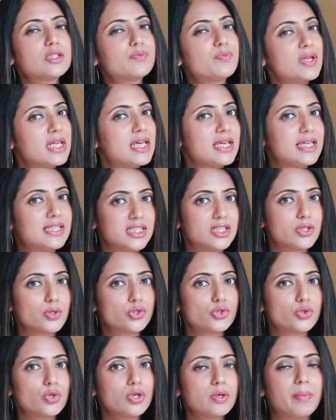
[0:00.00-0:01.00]
is pretty easy
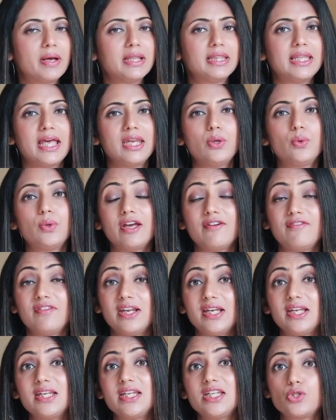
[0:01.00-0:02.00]
to shoot, but then you
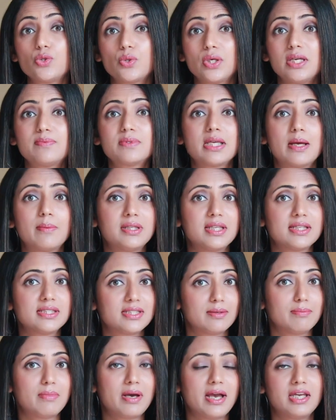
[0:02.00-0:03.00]
definitely need to keep some
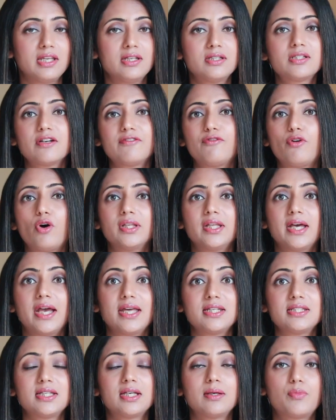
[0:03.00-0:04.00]
things in mind for the
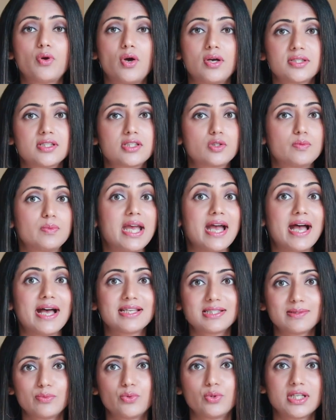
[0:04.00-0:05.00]
editing process to be
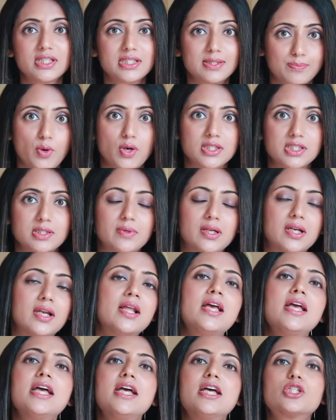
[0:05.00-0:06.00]
as smooth as possible.
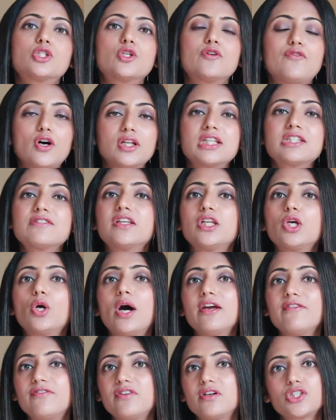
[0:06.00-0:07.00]
So for this video,
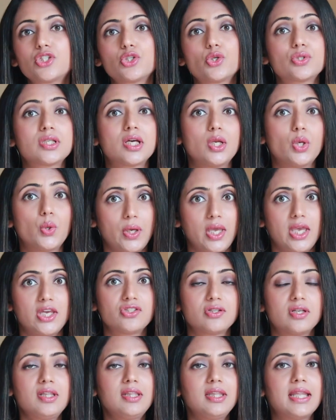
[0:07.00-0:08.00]
I first chose a
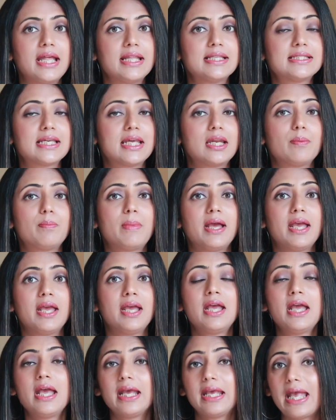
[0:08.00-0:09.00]
location, then set up
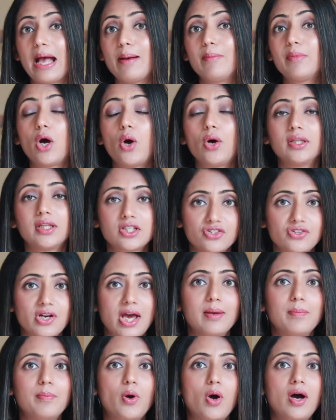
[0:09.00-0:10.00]
my camera on the
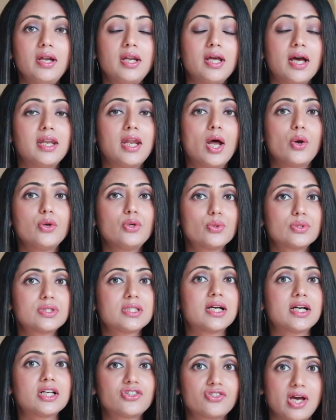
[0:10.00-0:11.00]
tripod. Now
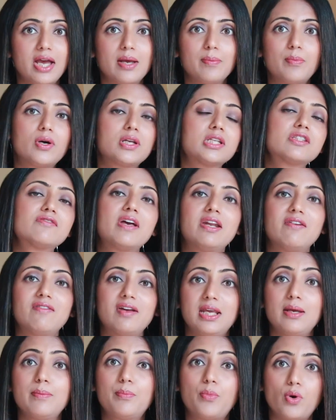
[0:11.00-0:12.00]
using a tripod is very,
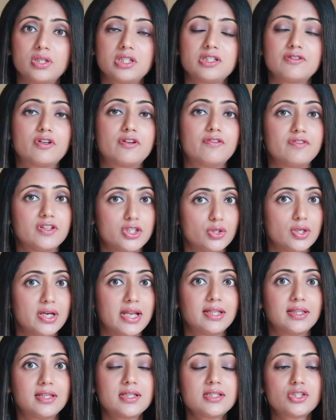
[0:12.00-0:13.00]
very important for a video
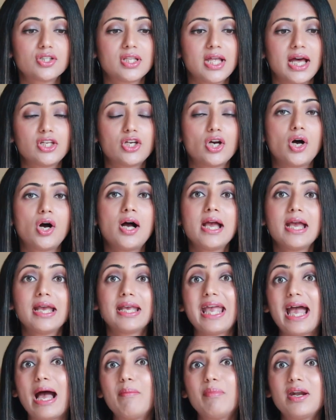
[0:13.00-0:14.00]
like this so that your
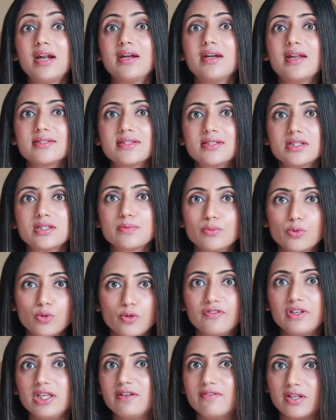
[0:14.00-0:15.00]
camera doesn't
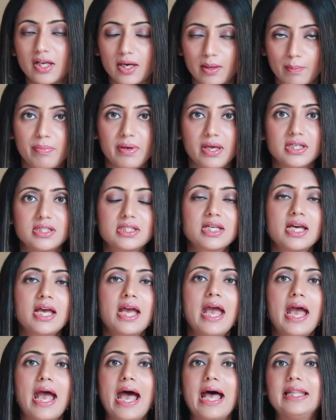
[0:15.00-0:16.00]
move even a bit.
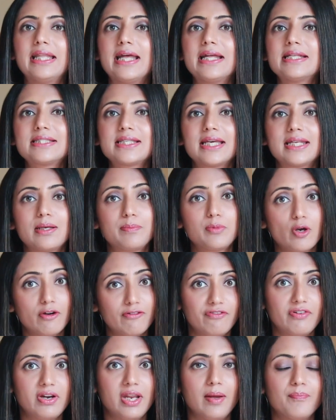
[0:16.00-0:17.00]
And then set up
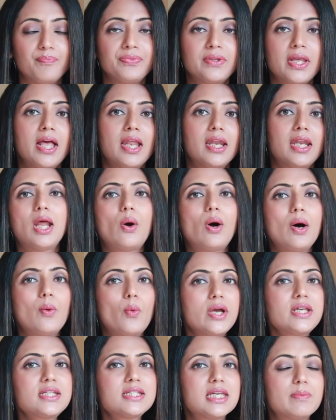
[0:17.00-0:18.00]
your frame. Now
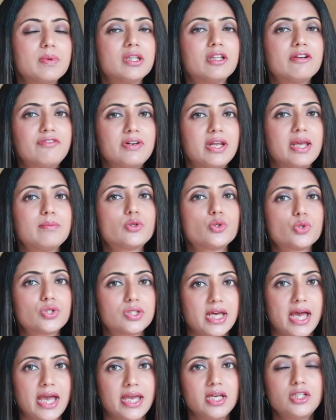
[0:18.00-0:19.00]
avoid keeping the frame too
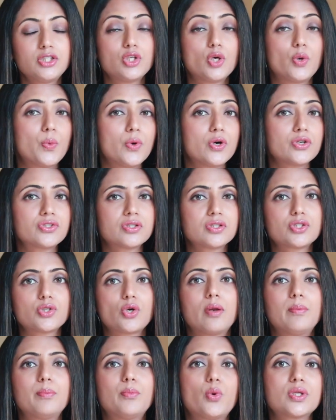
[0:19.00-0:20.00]
tight. Your versions
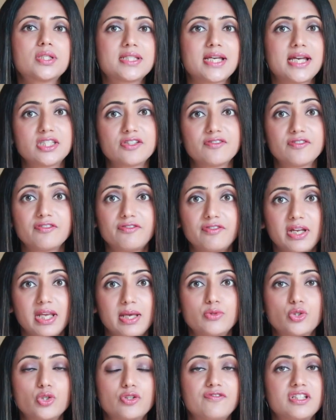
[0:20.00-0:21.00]
on both sides of the
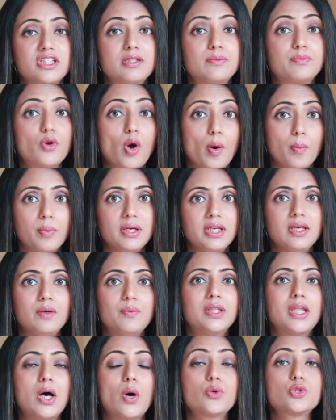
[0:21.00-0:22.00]
frame should fit in properly
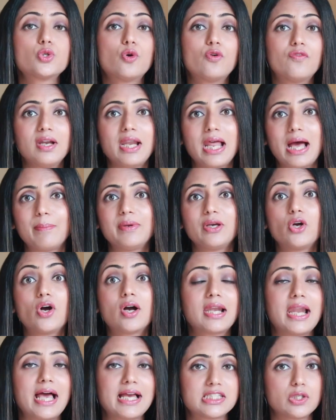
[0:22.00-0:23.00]
without overlapping
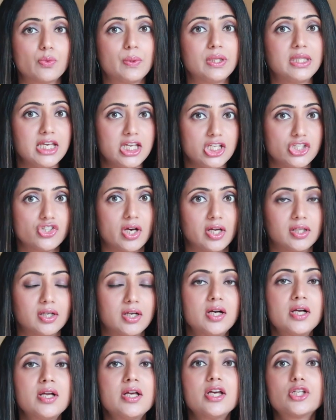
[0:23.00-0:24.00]
or clashing with each
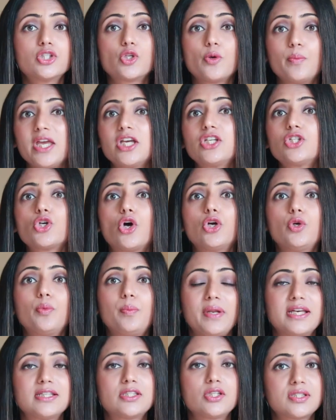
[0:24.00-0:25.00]
other. So make sure you
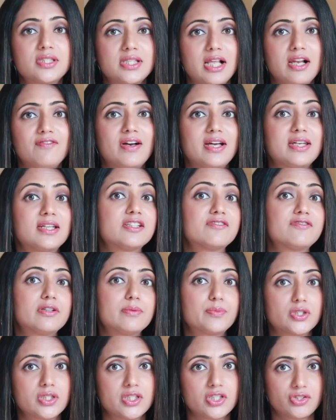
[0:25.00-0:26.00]
place yourself at a
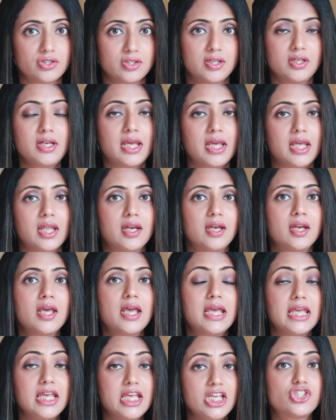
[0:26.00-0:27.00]
different position in
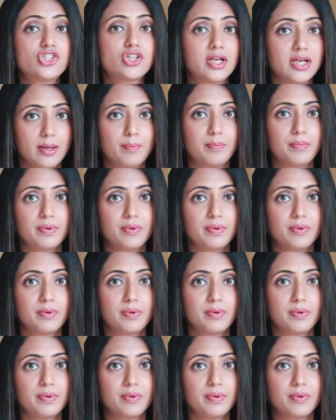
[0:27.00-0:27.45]
each clip.